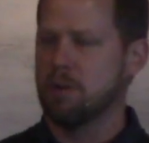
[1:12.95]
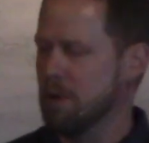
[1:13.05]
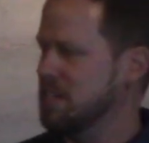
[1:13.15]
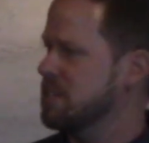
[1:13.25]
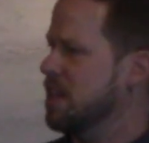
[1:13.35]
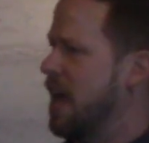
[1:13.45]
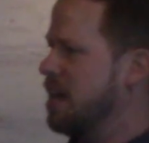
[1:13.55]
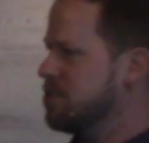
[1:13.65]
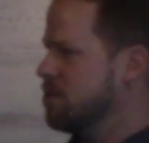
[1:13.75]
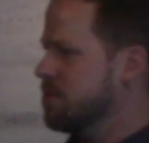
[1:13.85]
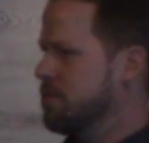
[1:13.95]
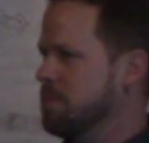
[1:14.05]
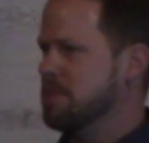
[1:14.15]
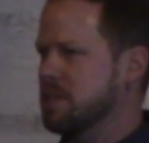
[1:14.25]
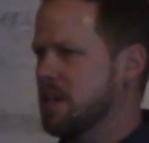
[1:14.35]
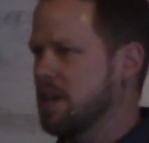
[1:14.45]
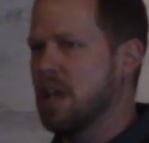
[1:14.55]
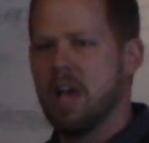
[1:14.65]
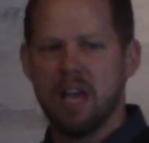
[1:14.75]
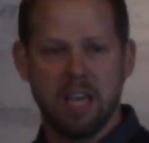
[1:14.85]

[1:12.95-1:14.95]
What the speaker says: he raised Lazarus from the dead,